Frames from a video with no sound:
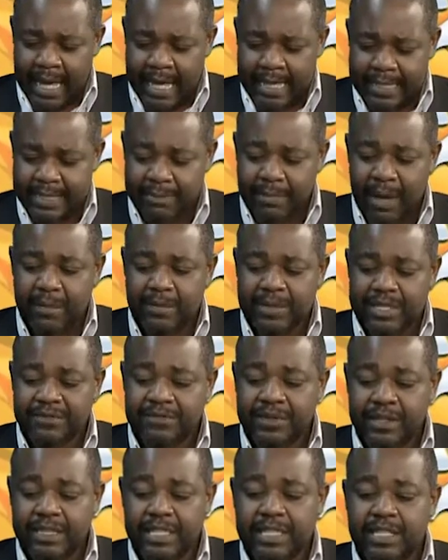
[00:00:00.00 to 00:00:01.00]
Zimbabwe has
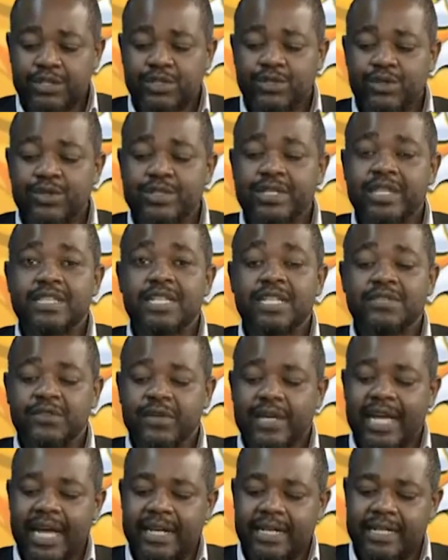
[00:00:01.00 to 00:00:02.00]
fielded two successful
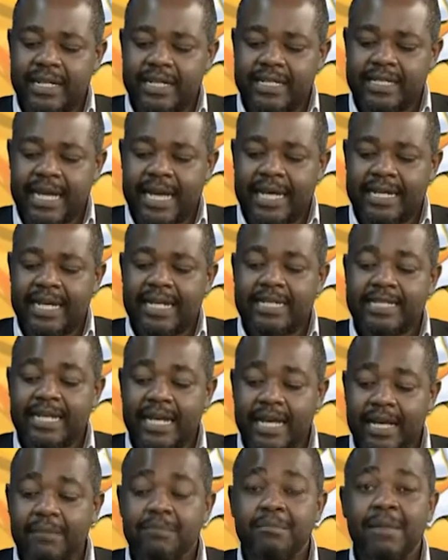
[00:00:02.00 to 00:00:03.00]
candidates and a uh,
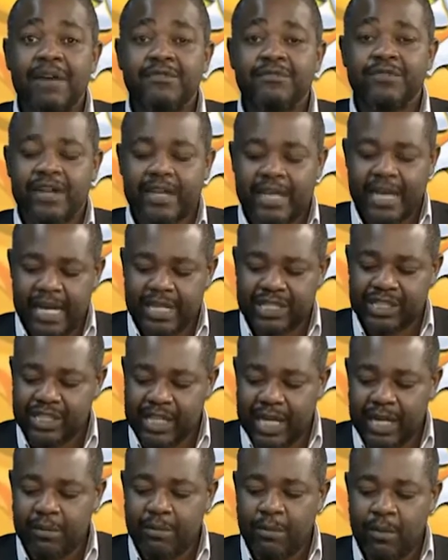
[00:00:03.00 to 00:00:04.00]
tech maverick uh,
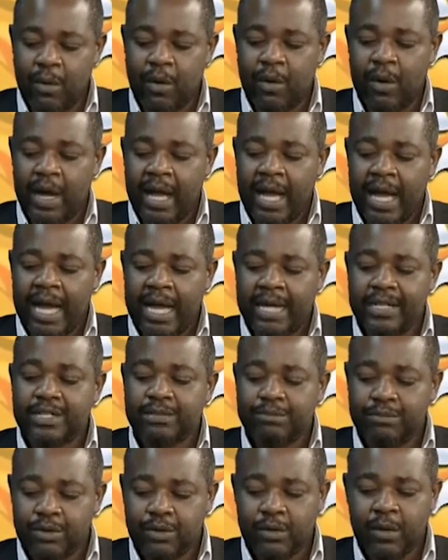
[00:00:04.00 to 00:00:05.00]
Shakemore uh,
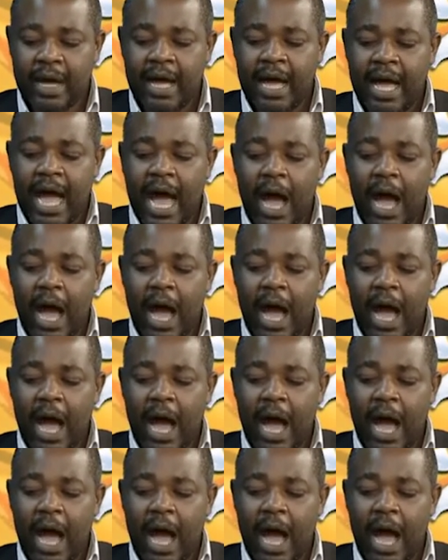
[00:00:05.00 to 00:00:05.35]
Timburwa.